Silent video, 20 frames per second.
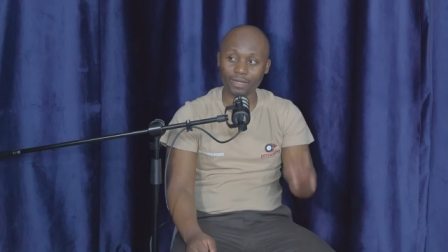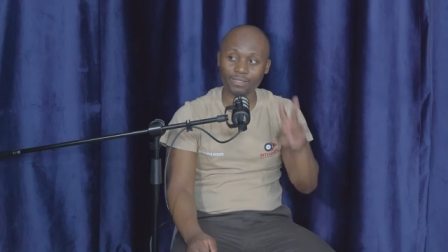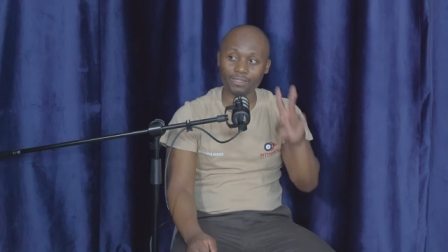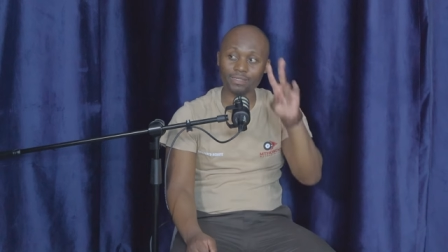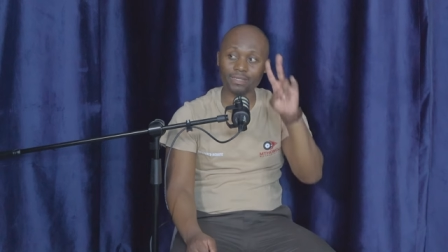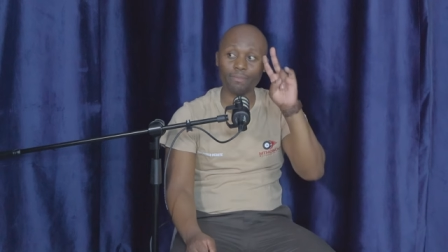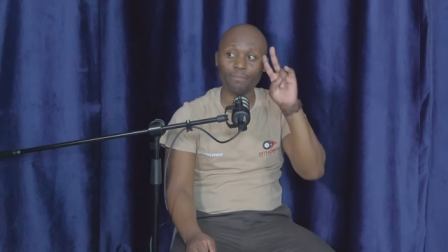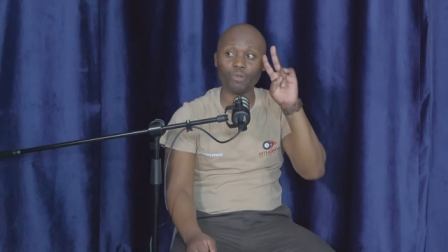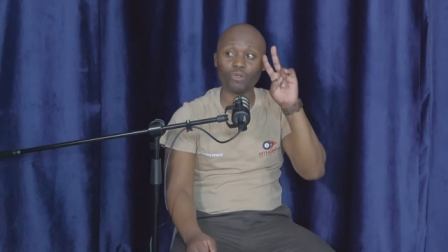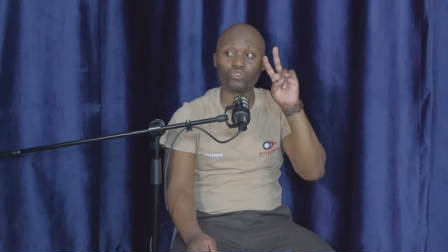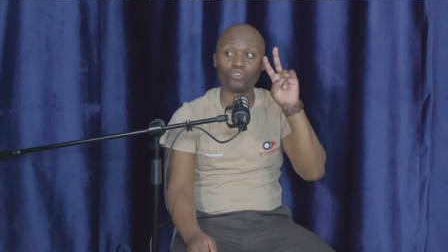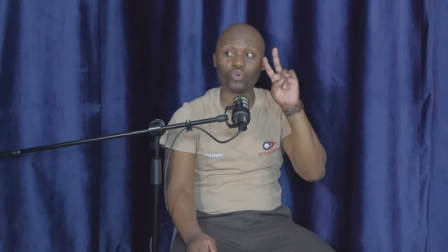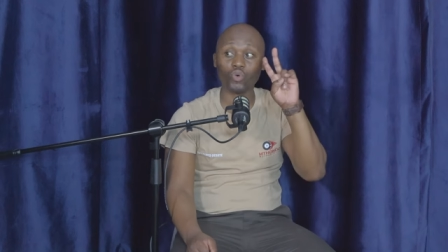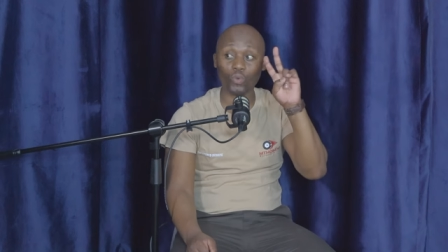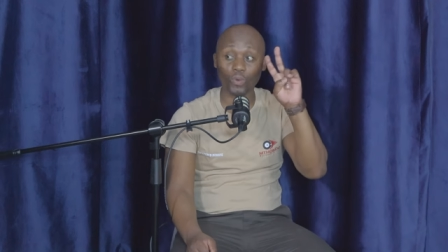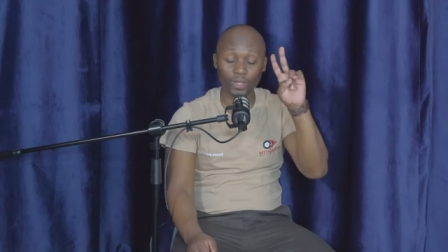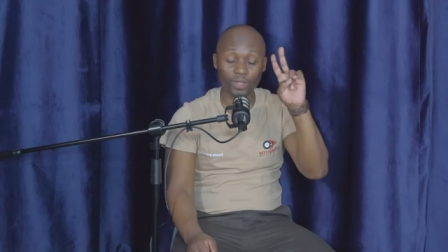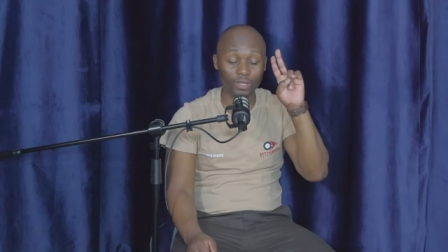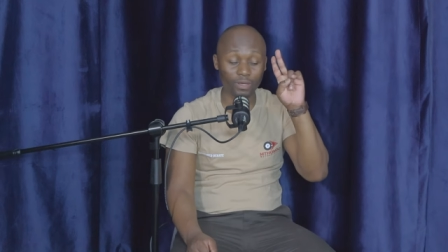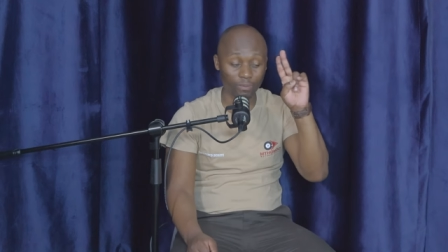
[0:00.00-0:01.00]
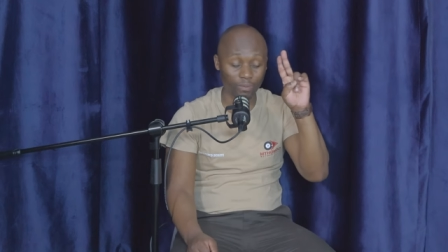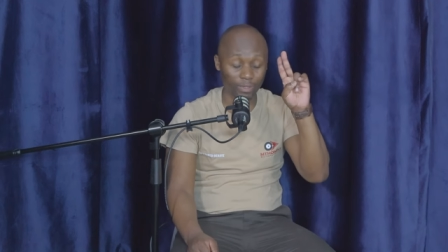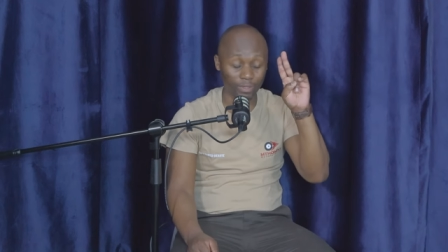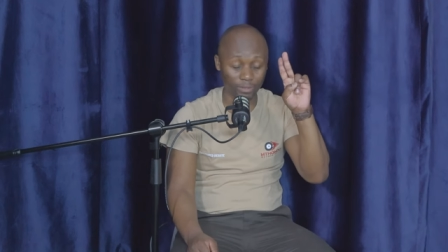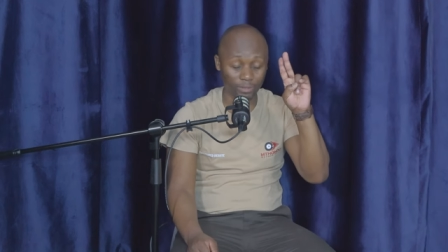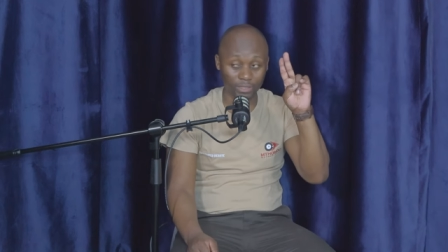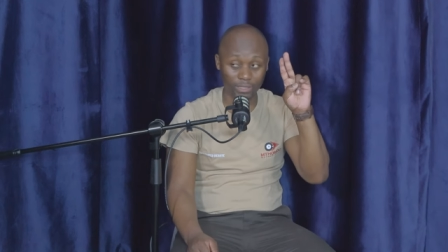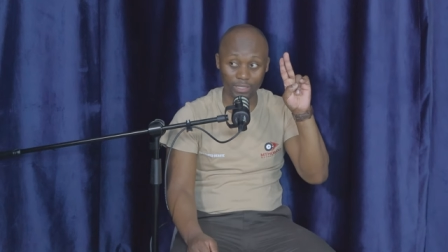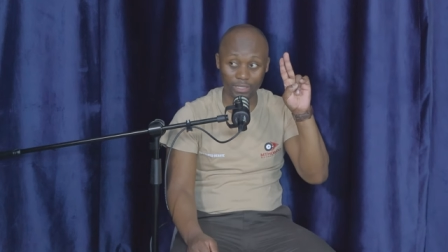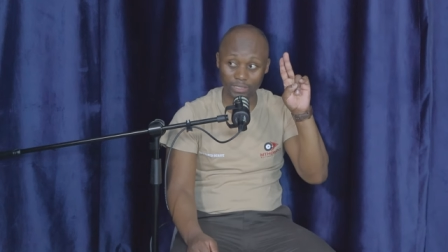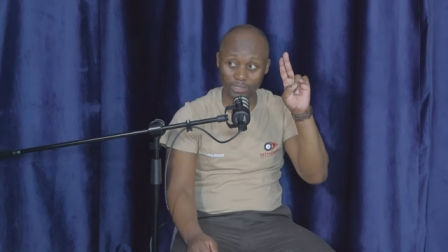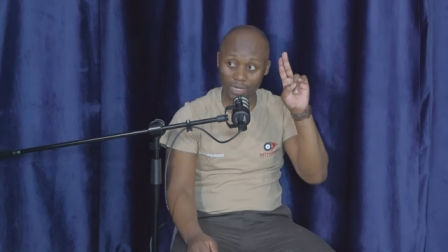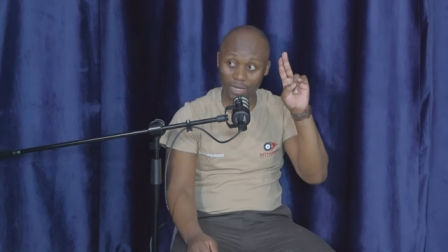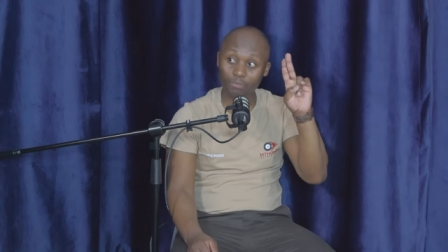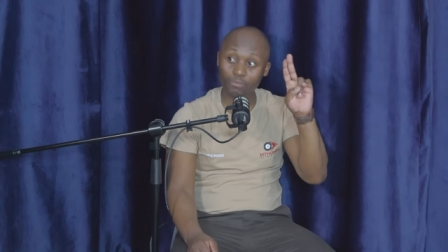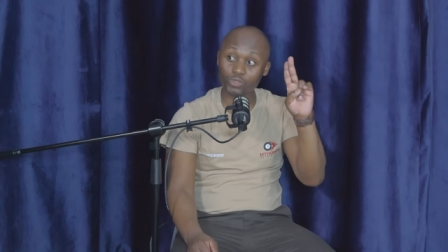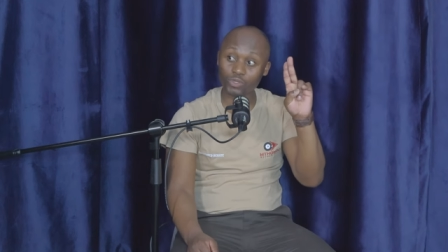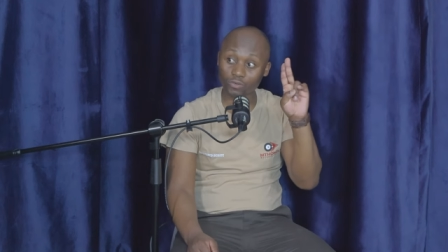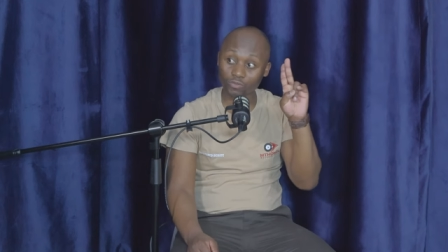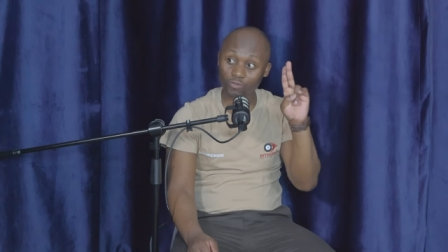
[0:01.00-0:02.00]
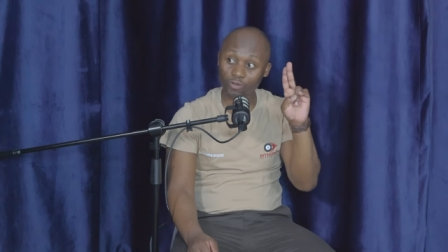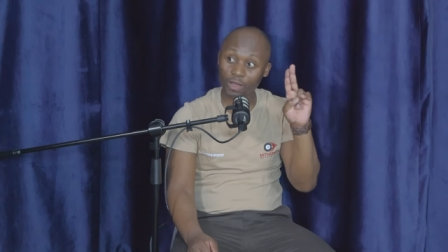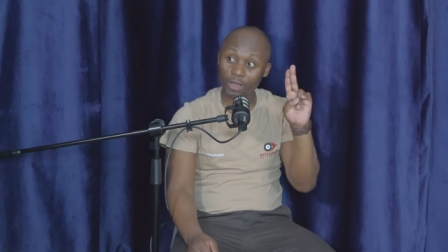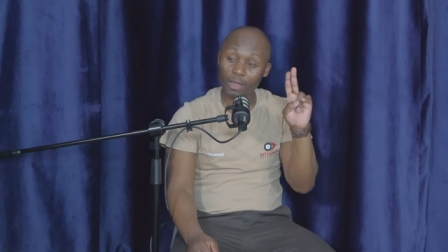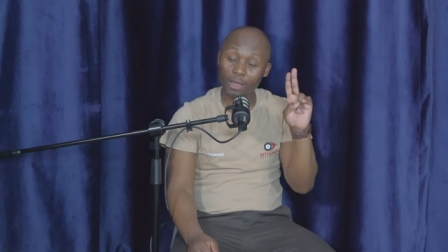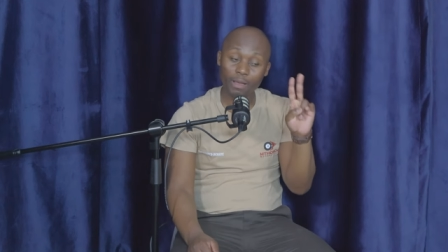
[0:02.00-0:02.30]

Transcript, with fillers: ranks number two in the world in terms of